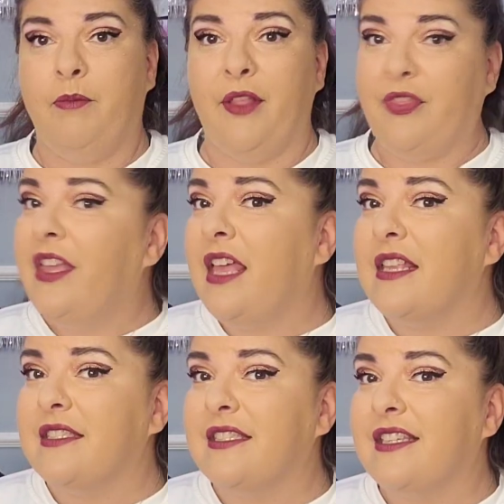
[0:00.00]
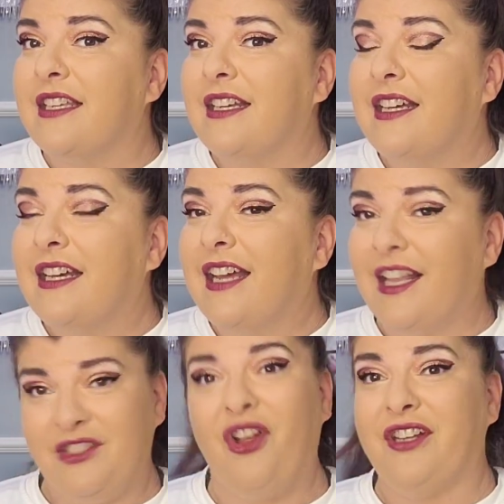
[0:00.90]
But this
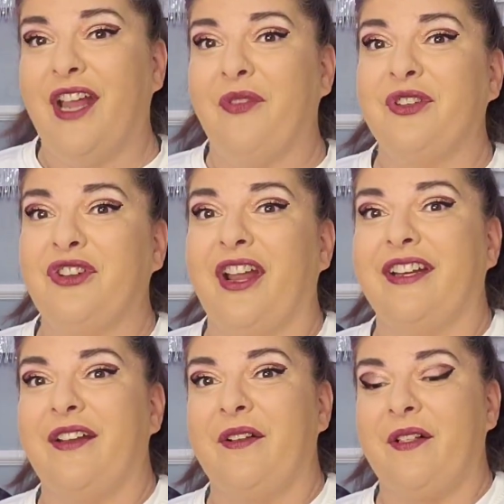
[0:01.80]
is not down the drain.